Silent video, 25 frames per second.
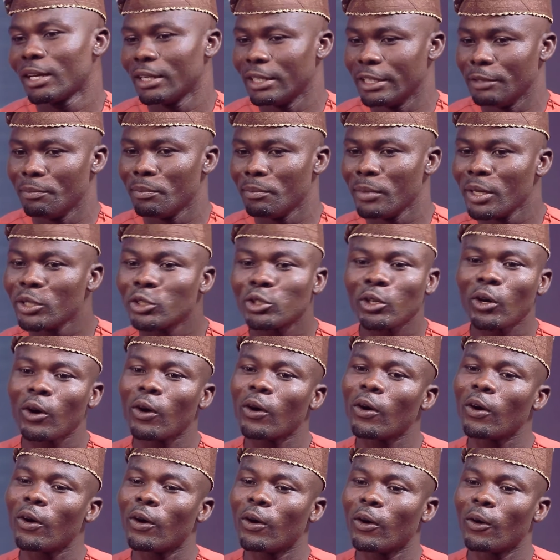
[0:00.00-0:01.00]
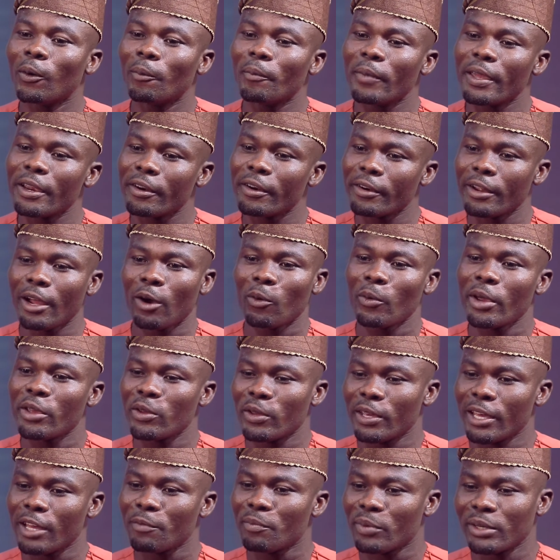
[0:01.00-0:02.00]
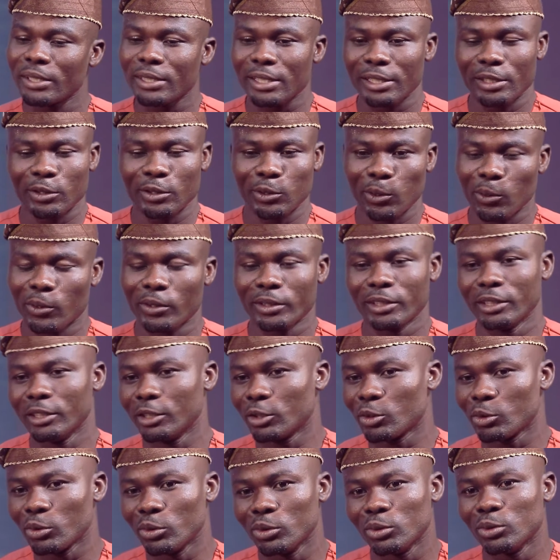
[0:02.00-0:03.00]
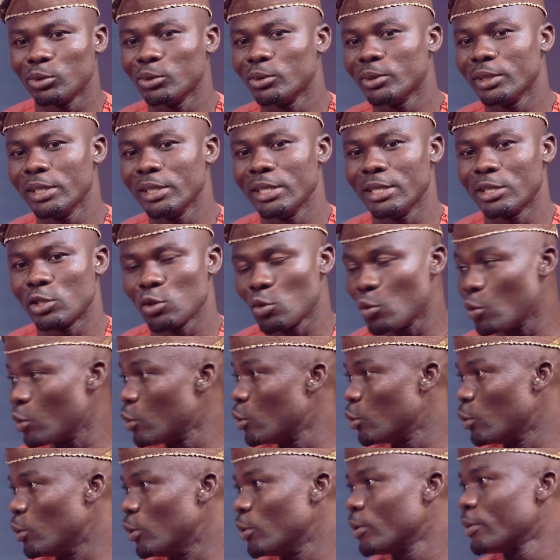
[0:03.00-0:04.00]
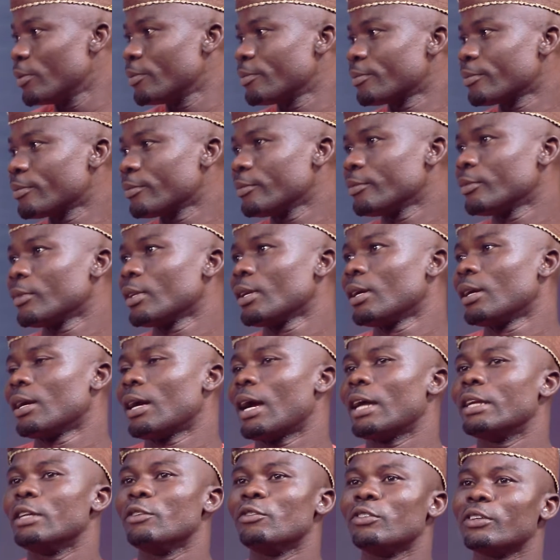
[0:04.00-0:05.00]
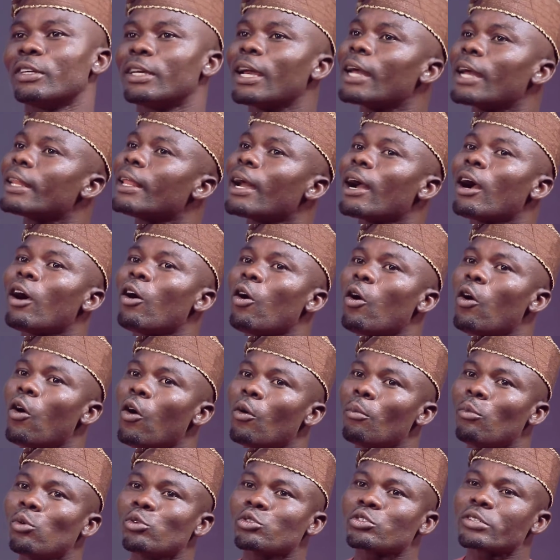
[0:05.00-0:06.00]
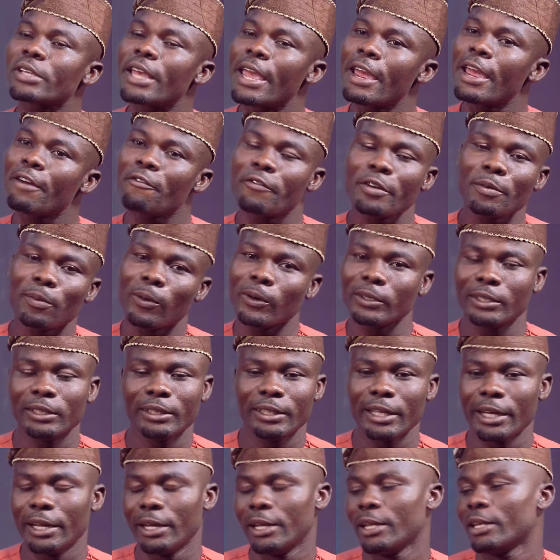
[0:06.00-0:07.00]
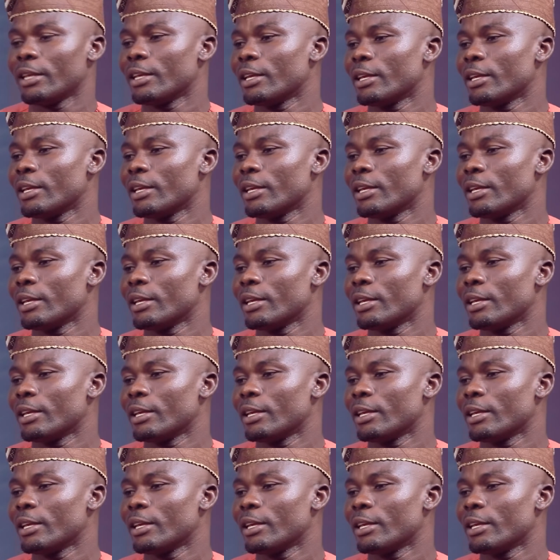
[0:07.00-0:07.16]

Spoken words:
the major area where you get printing done in Ikorodu is Oluwole. And if you gather almost everybody there,